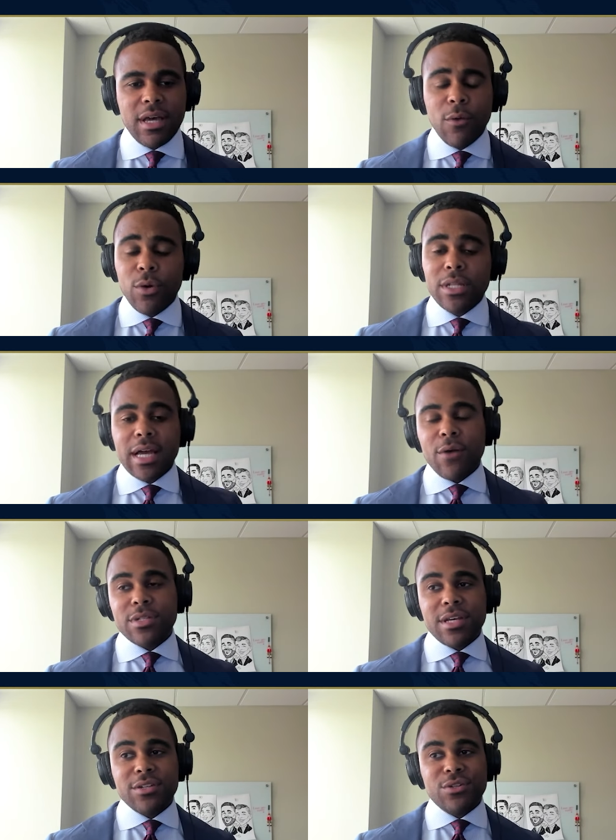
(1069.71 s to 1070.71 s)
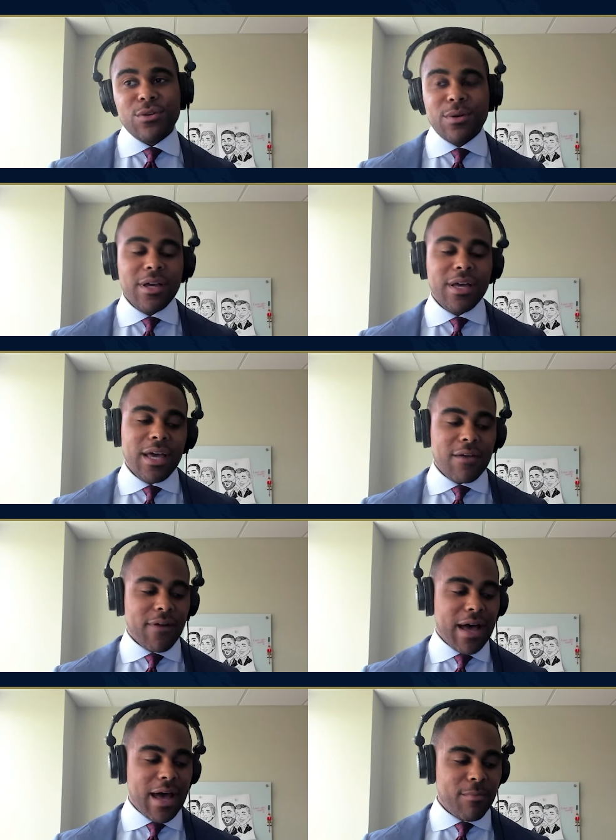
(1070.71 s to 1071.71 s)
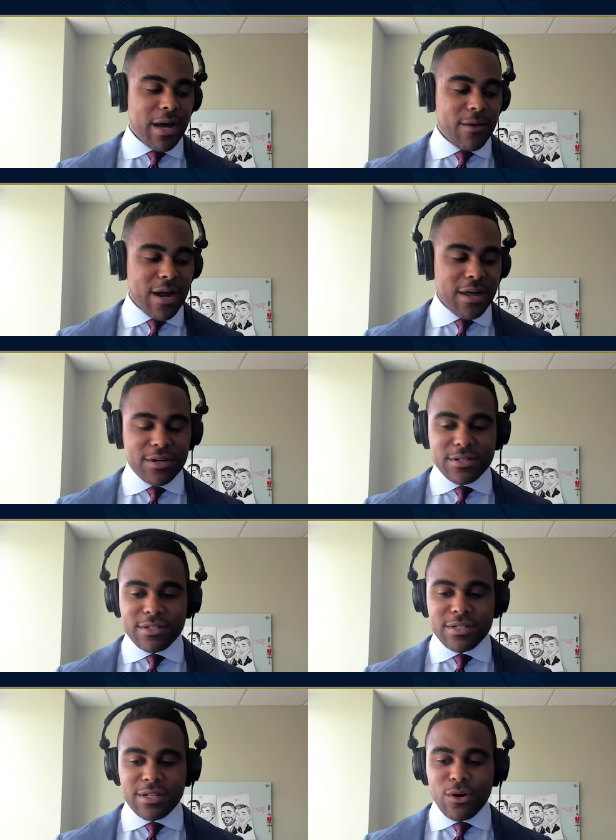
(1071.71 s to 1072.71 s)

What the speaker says: And one thing I would say too, if I had my rathers,